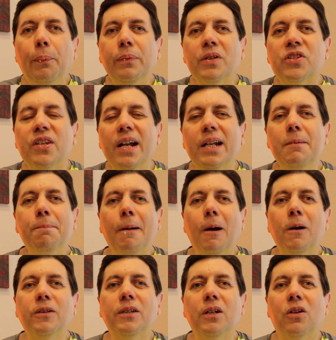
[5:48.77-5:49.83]
The second
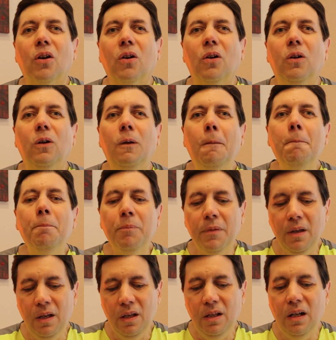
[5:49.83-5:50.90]
part, the girl
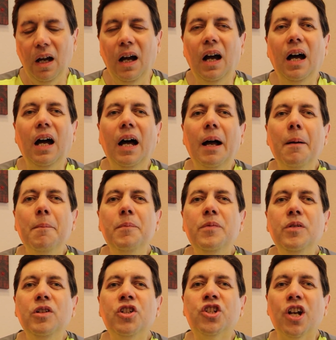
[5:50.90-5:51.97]

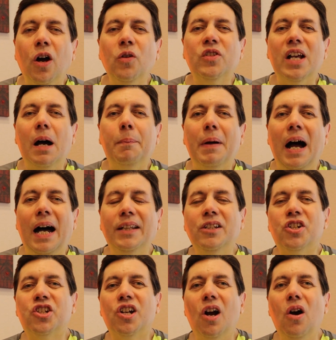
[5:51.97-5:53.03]
shows up on the
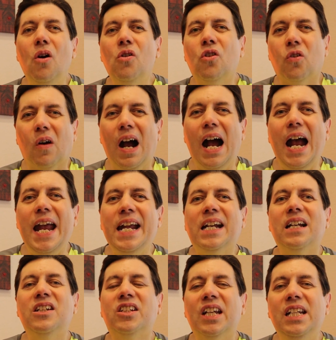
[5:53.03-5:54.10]
show crying
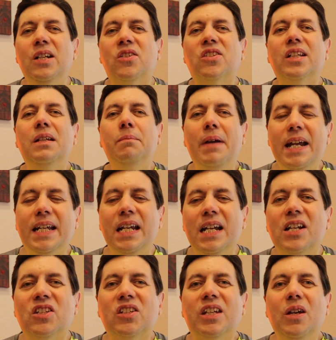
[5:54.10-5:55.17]
continuously, making
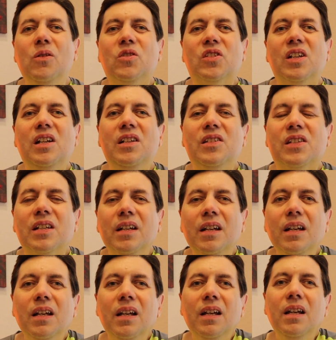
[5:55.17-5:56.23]
excuses.
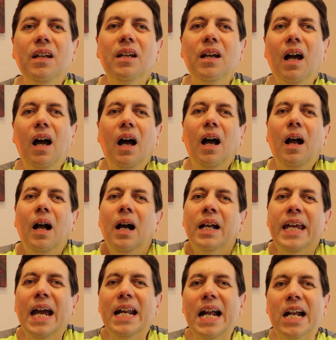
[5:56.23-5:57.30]

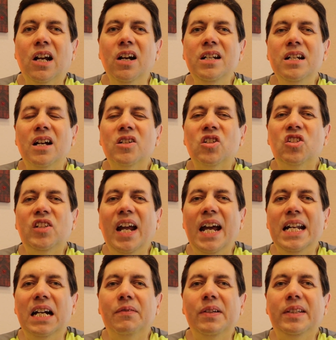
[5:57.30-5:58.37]
Again, I couldn't
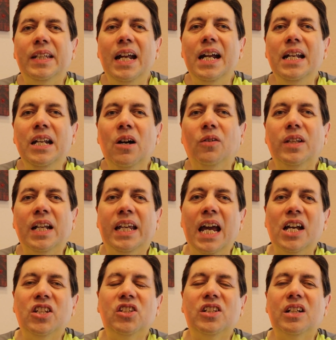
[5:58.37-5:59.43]
understand everything. The
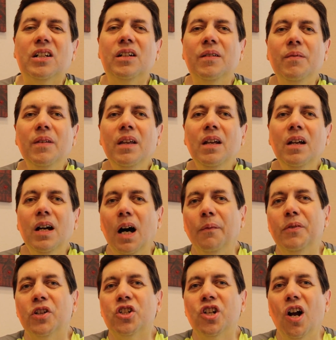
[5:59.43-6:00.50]
guest of
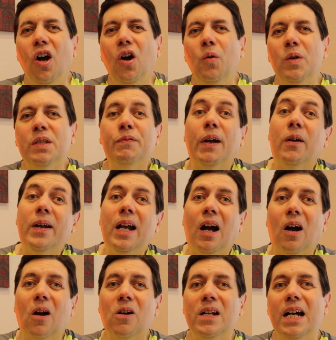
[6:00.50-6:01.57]
the show was very
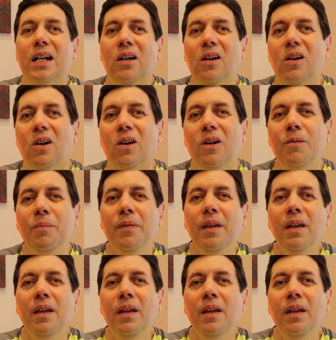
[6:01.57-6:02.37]
hard on her.